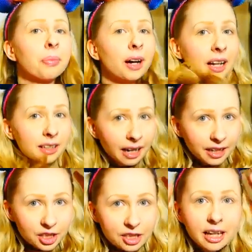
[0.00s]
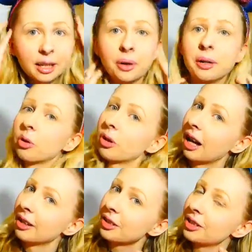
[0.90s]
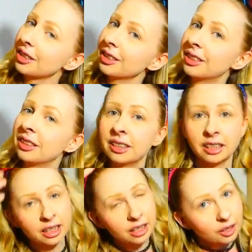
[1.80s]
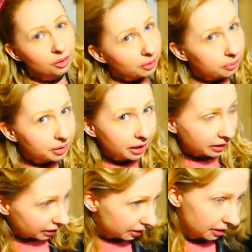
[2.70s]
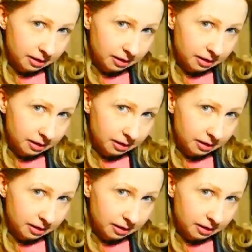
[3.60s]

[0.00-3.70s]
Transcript: but I just like rainbow colors. Or maybe I get